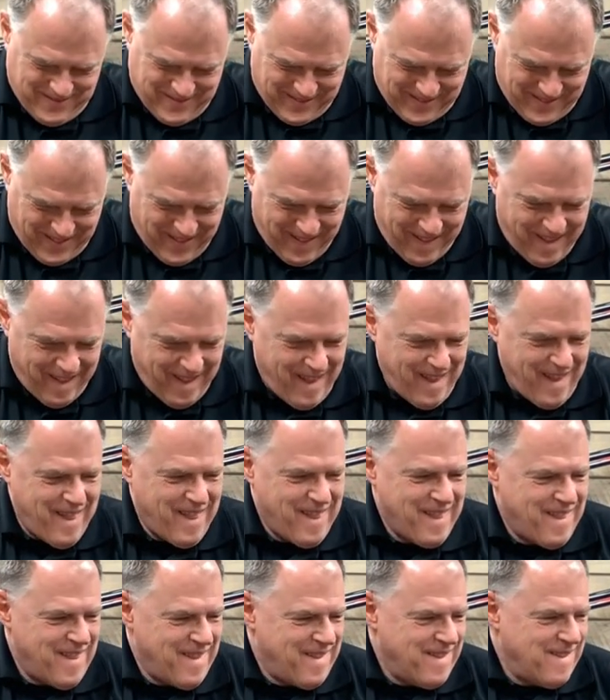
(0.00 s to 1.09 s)

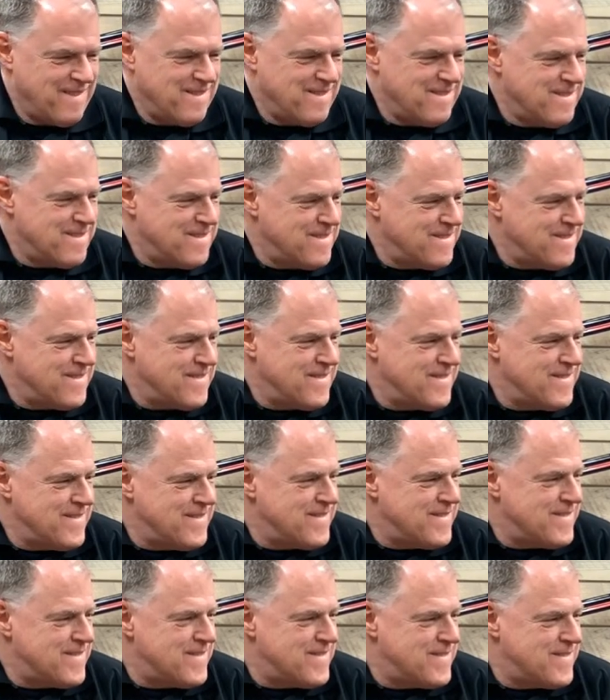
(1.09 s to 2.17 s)

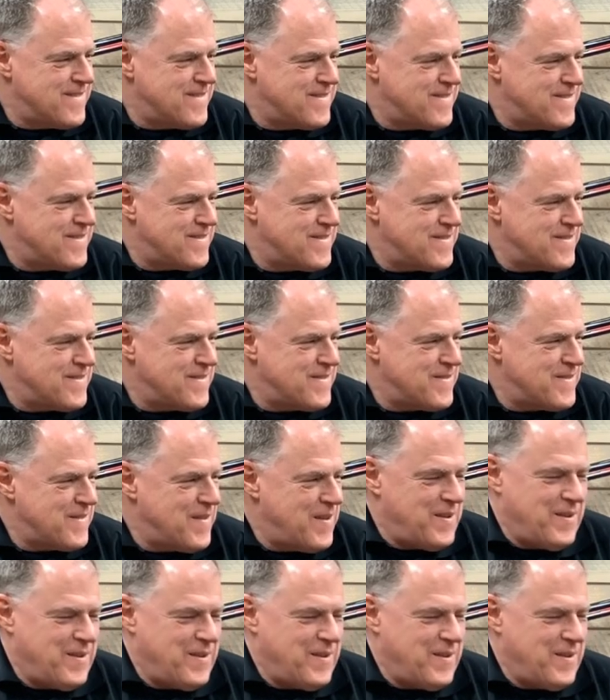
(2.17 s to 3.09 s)
The person shown says nothing.